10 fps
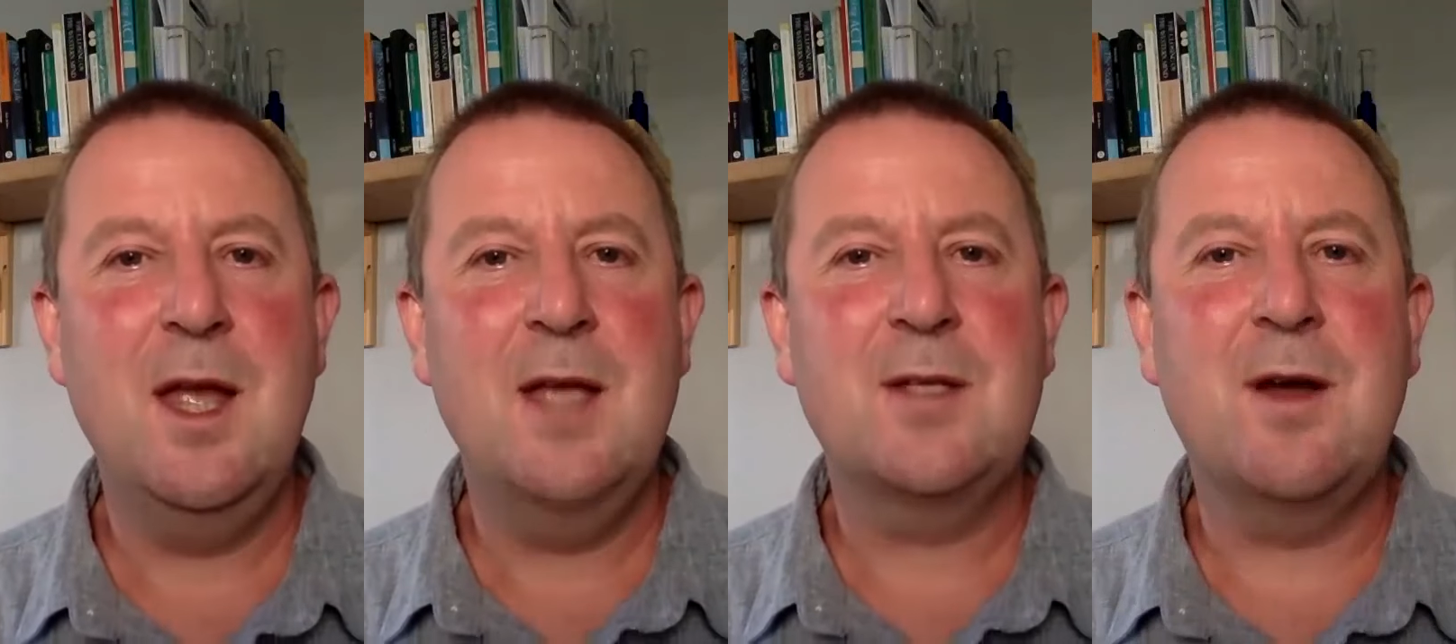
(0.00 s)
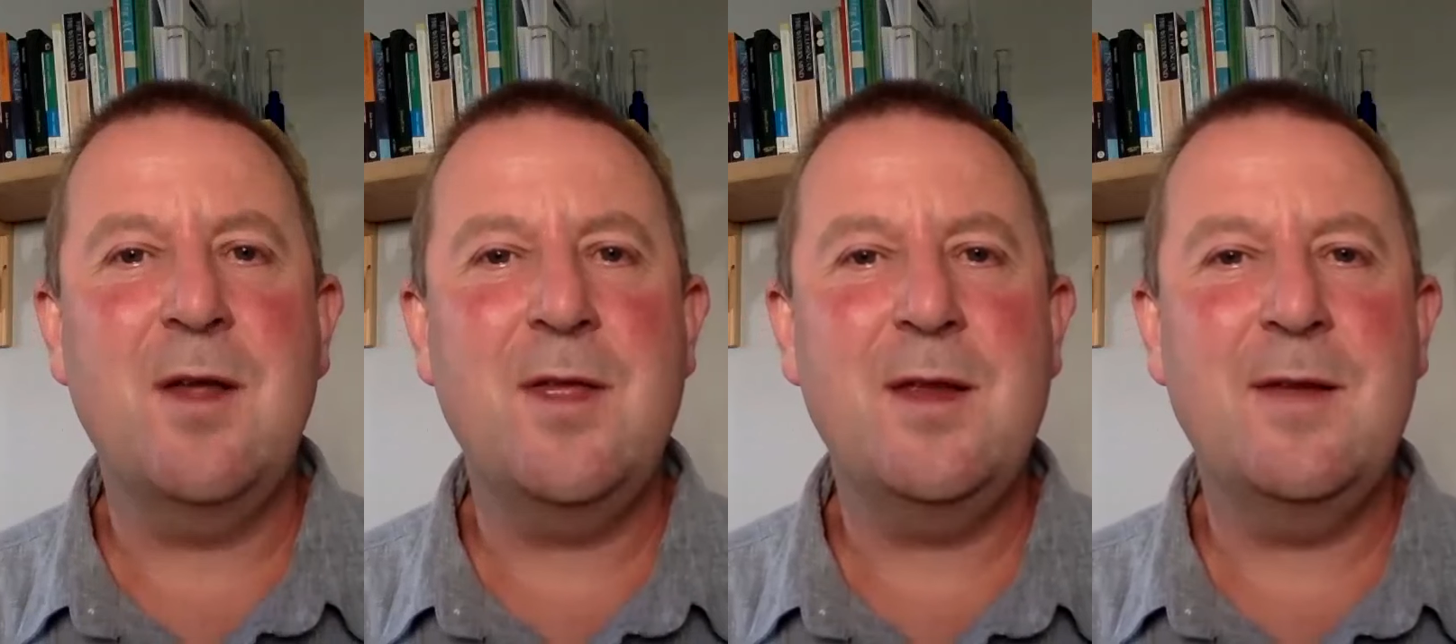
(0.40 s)
so i
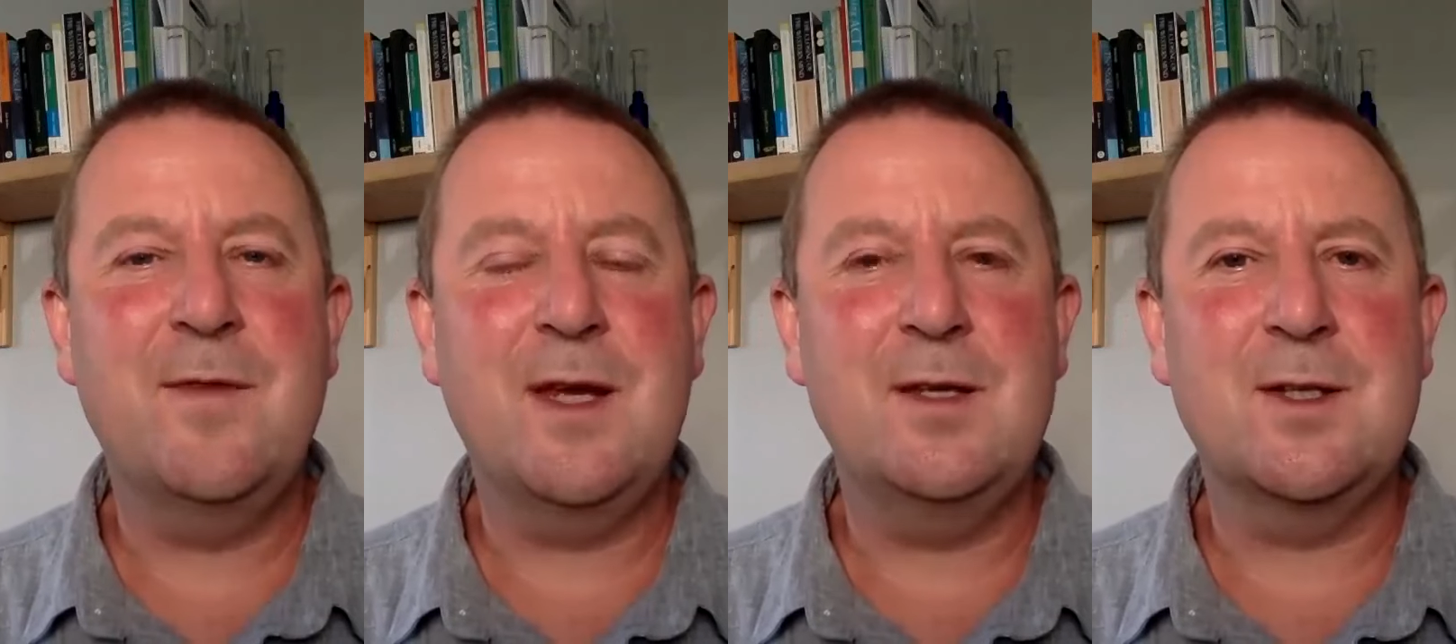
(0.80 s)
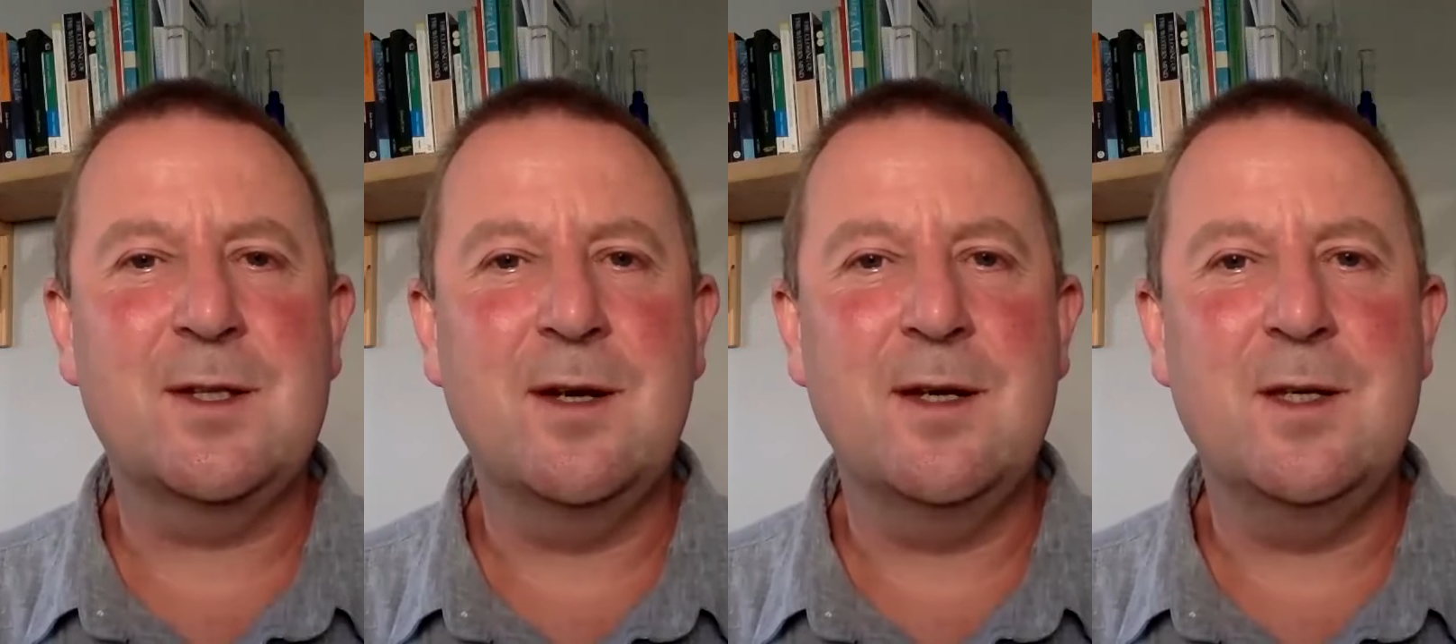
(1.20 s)
think
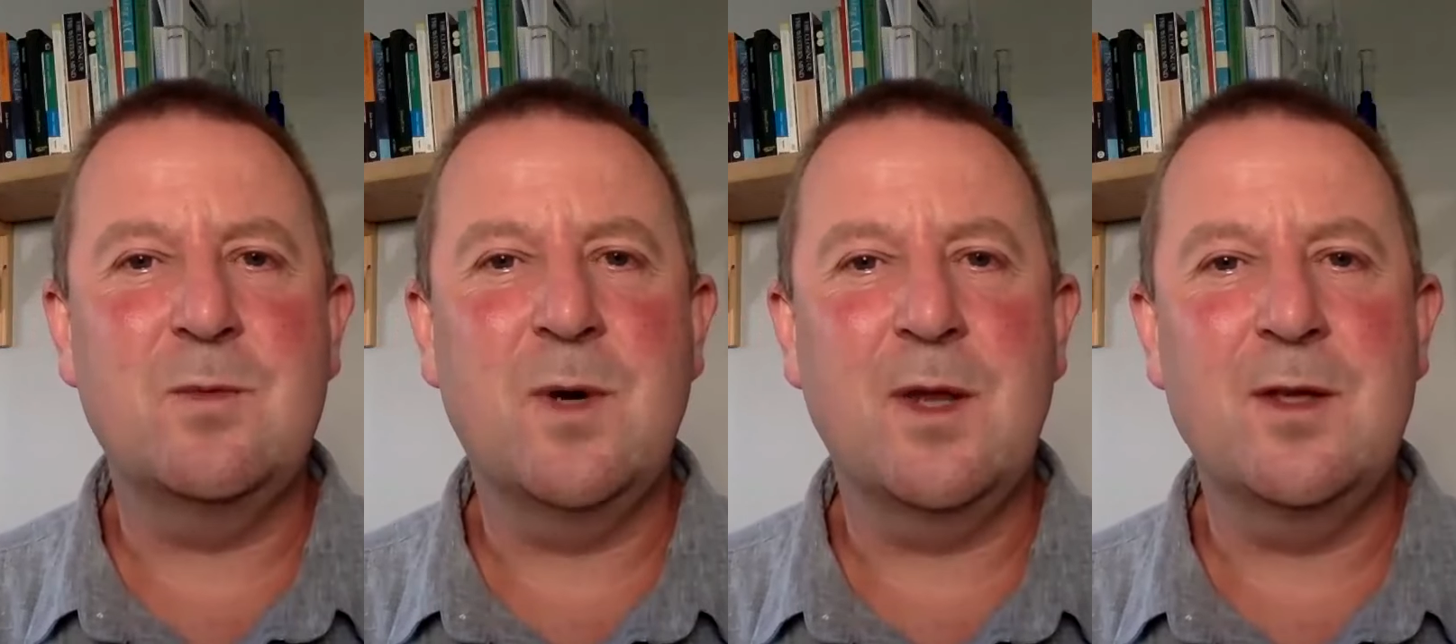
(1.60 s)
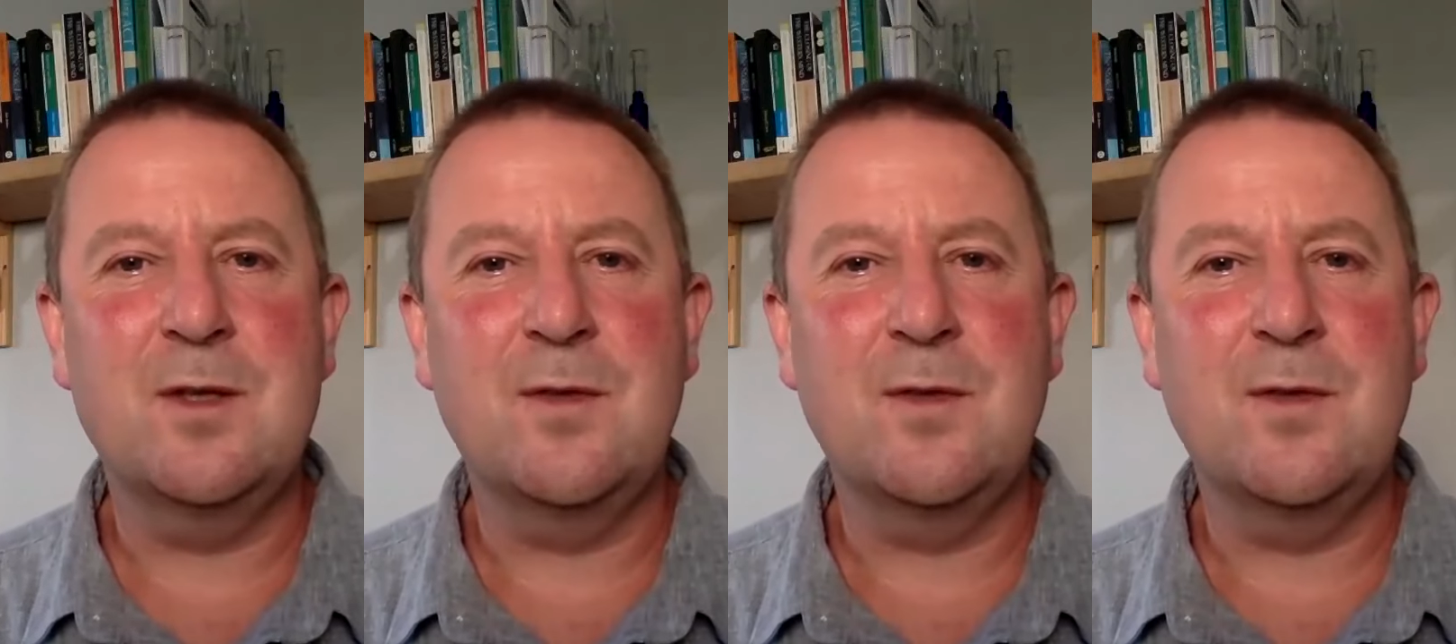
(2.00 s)
wittgenstein is one of those